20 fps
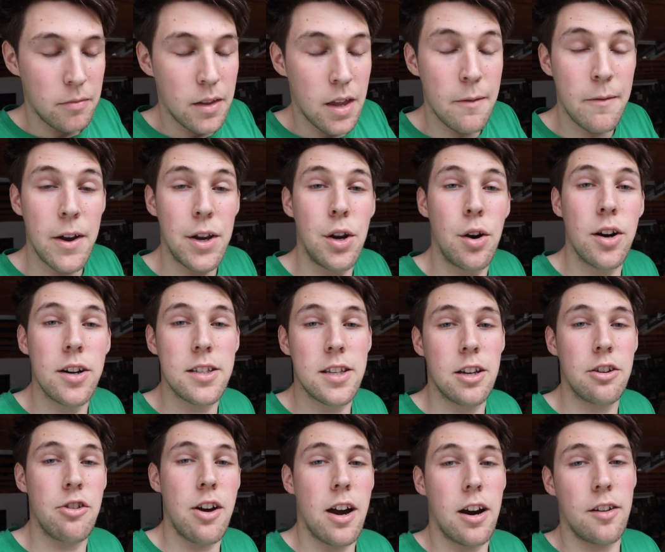If I noticed
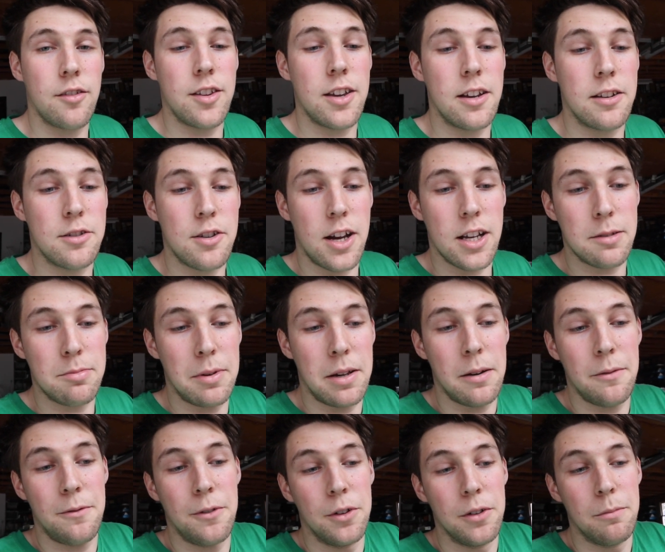the crack on the exhaust
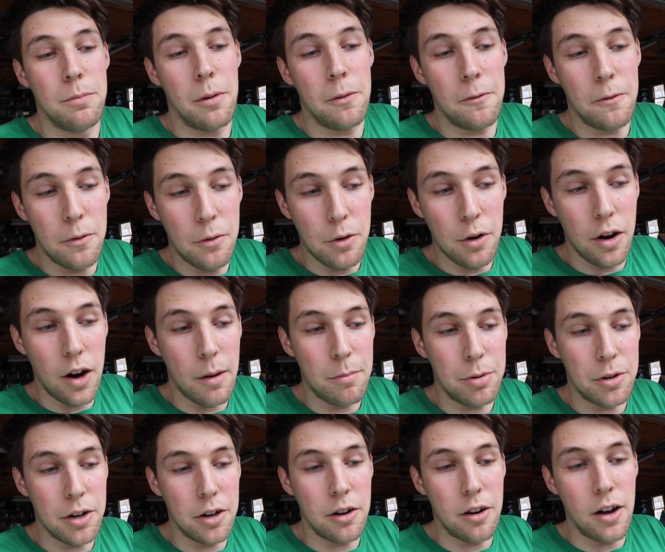manifold before I
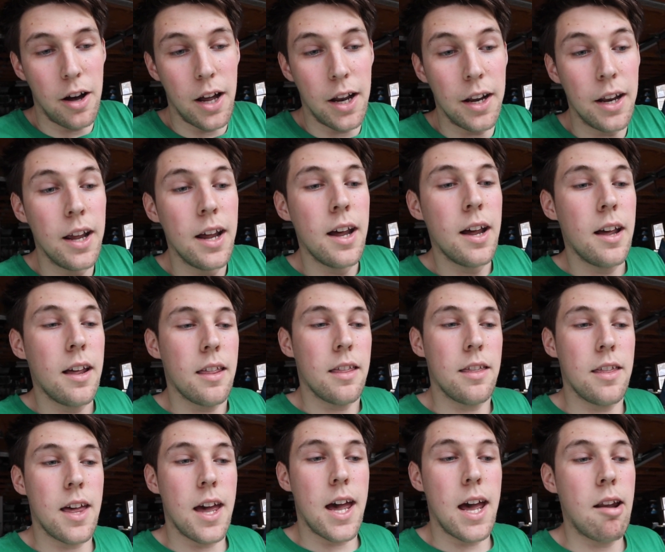put it on,
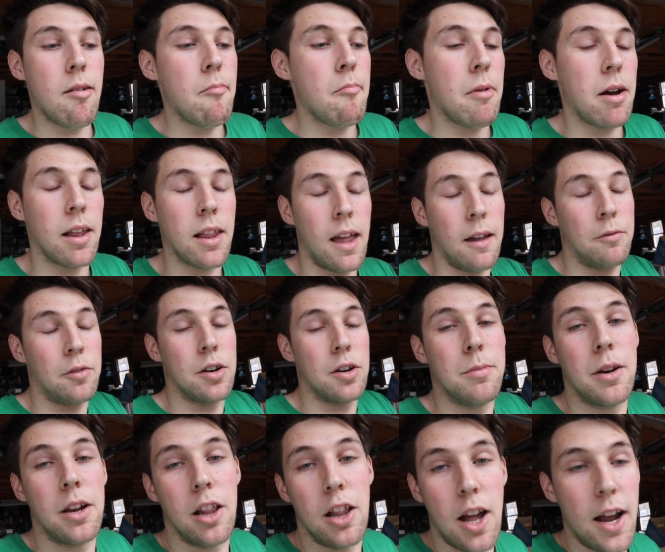then my life
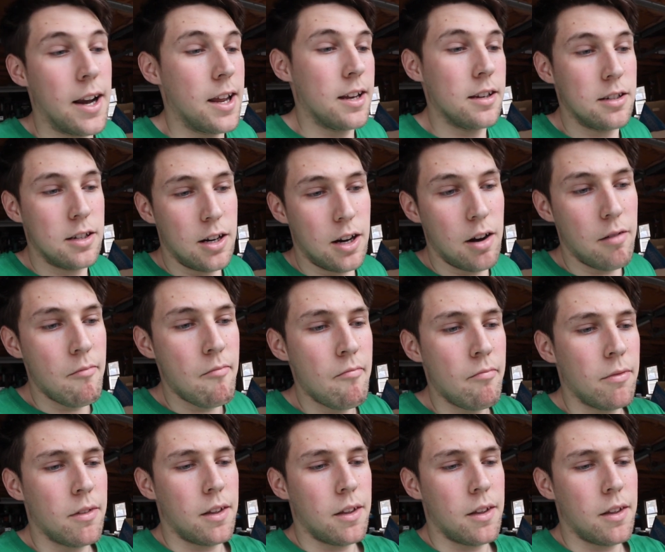been a lot easier.